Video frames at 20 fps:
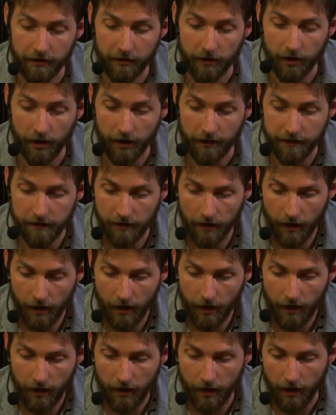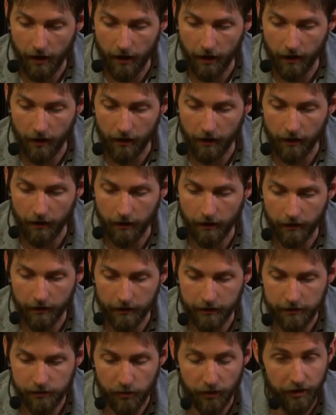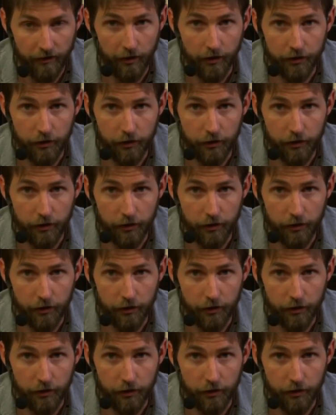a lot. It's one of our